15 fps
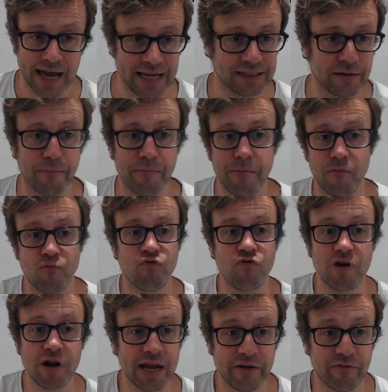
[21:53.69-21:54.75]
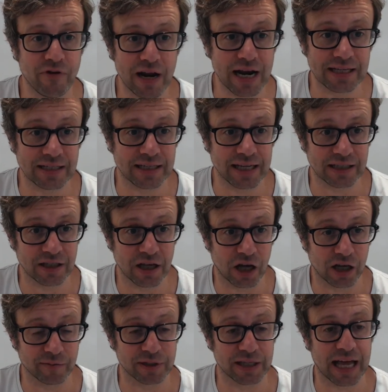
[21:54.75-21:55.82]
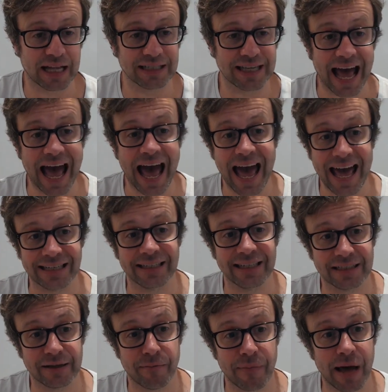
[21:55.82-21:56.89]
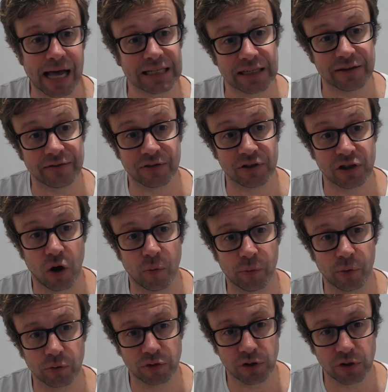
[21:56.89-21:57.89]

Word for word: It's yeah. a really realistic circumstance, and it's a massive sample.